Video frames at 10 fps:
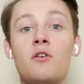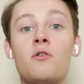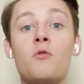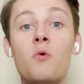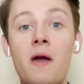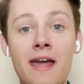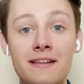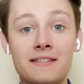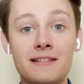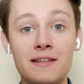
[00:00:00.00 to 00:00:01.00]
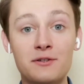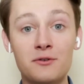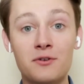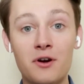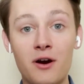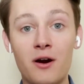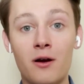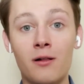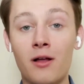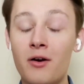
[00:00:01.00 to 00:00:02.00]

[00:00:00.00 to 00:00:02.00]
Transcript: You wait, little girl,